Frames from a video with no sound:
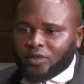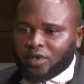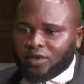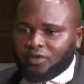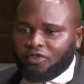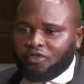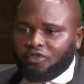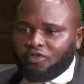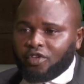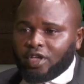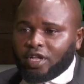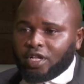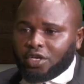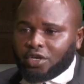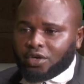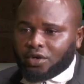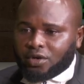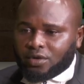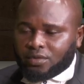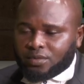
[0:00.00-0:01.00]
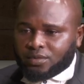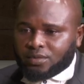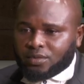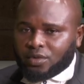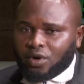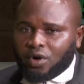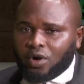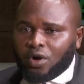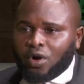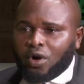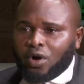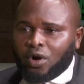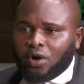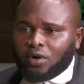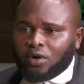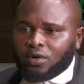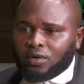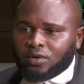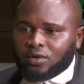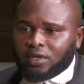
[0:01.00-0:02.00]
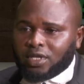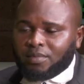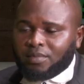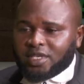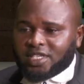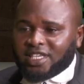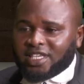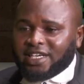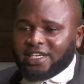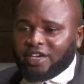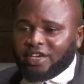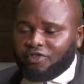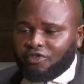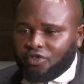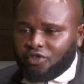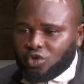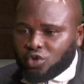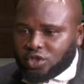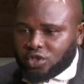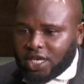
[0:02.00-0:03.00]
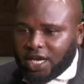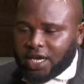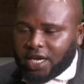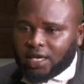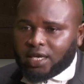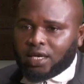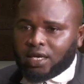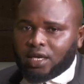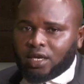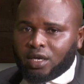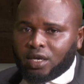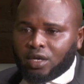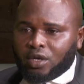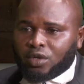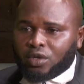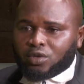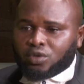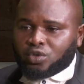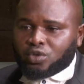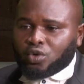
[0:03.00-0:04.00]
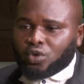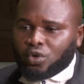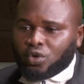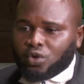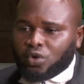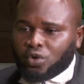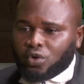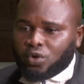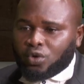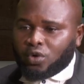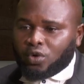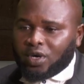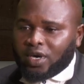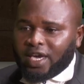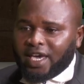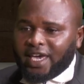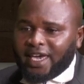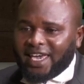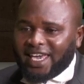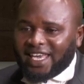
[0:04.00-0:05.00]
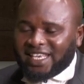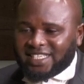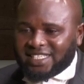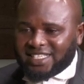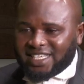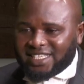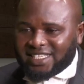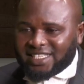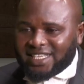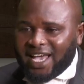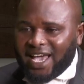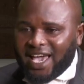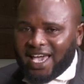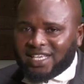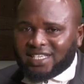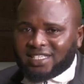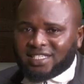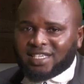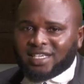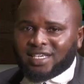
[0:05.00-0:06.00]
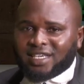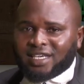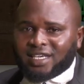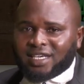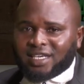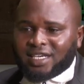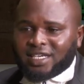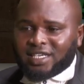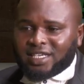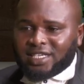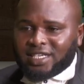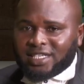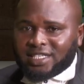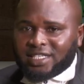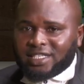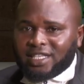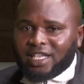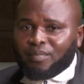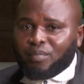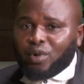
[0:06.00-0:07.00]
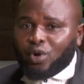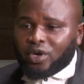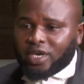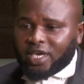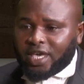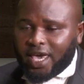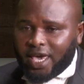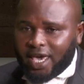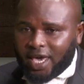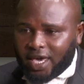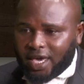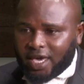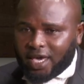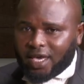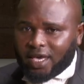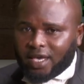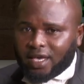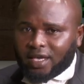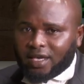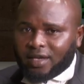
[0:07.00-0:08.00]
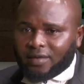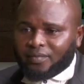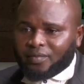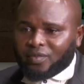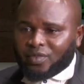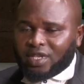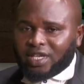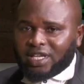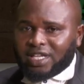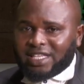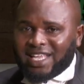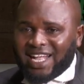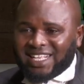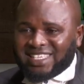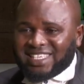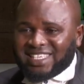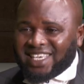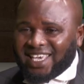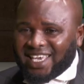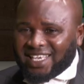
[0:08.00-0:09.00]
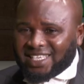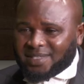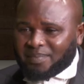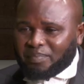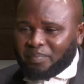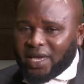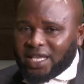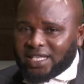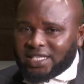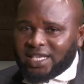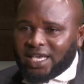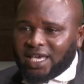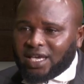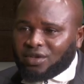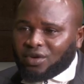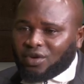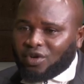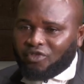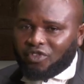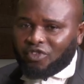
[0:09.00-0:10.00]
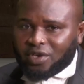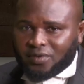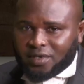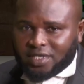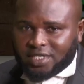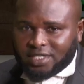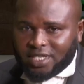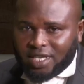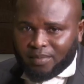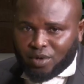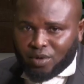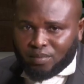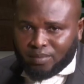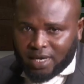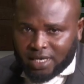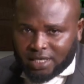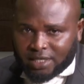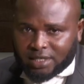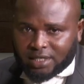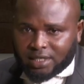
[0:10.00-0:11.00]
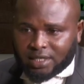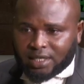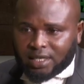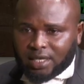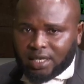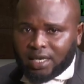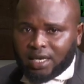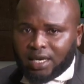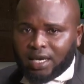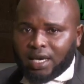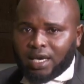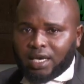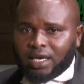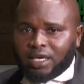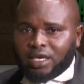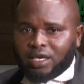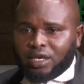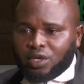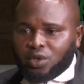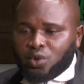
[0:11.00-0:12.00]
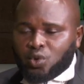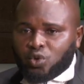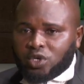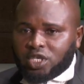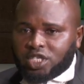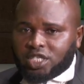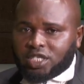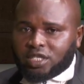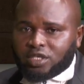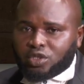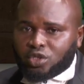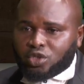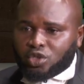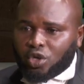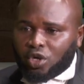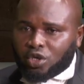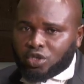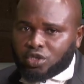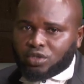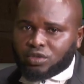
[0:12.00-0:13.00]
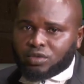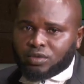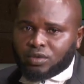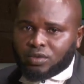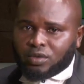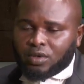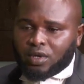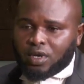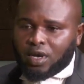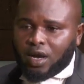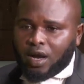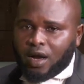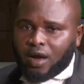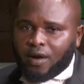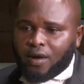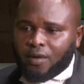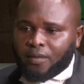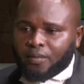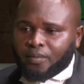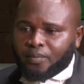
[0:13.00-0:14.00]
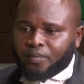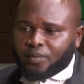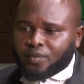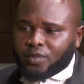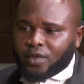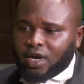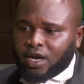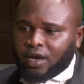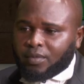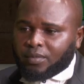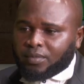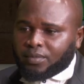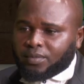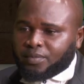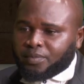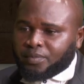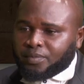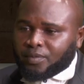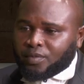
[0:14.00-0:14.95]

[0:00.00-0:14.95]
failure, or let me say refusal to exercise reasonable care that expected of a reasonable man, in which such omission